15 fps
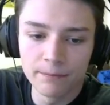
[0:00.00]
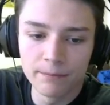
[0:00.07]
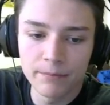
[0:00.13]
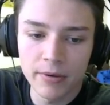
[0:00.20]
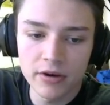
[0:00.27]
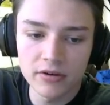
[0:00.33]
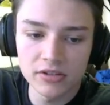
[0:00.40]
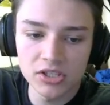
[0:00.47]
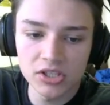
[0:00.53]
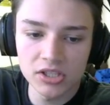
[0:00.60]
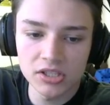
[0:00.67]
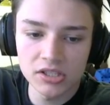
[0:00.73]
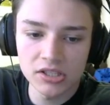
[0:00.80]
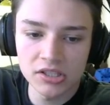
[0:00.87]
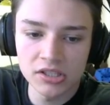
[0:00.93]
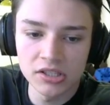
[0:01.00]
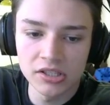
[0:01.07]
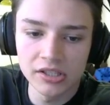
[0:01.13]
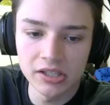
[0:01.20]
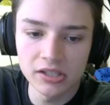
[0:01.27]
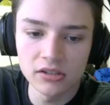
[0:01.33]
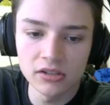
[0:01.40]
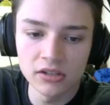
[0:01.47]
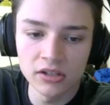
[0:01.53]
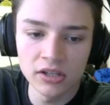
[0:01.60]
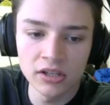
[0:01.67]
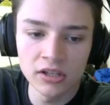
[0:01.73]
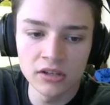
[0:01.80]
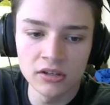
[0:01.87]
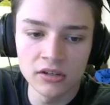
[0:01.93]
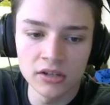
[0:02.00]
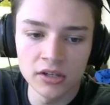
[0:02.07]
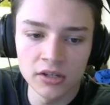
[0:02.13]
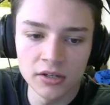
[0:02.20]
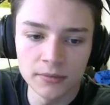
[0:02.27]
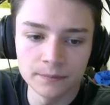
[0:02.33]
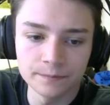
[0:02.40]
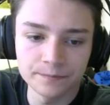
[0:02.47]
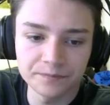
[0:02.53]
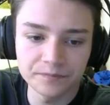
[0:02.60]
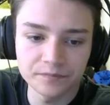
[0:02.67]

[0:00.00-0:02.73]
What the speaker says: Bear is still in